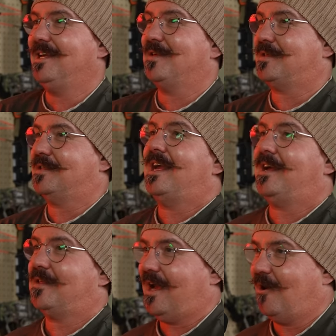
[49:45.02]
is to take
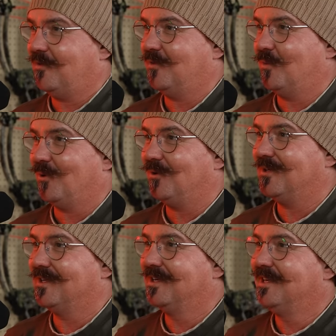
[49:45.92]
us out of the
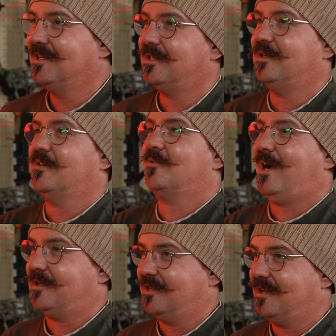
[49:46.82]
world, to
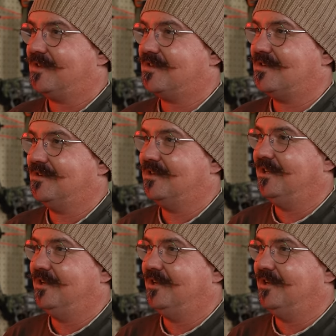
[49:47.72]
distract us, you